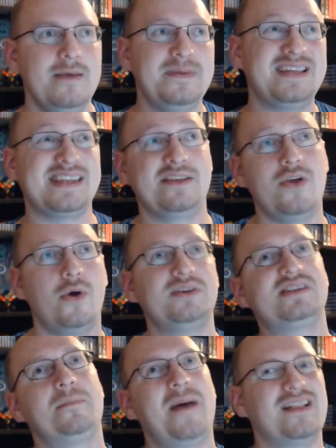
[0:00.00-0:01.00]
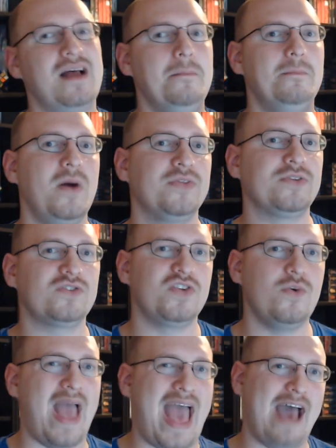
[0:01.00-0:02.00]
because I noticed about a month or
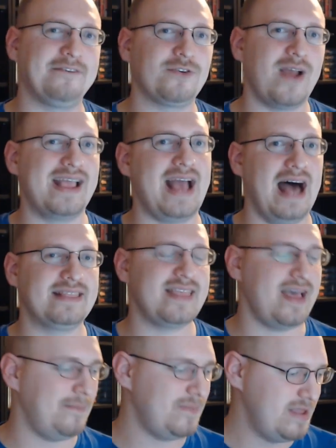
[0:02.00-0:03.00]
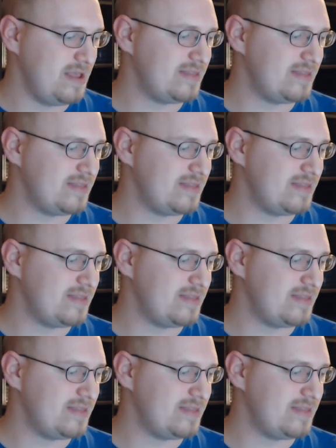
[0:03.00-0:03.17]
two after I got them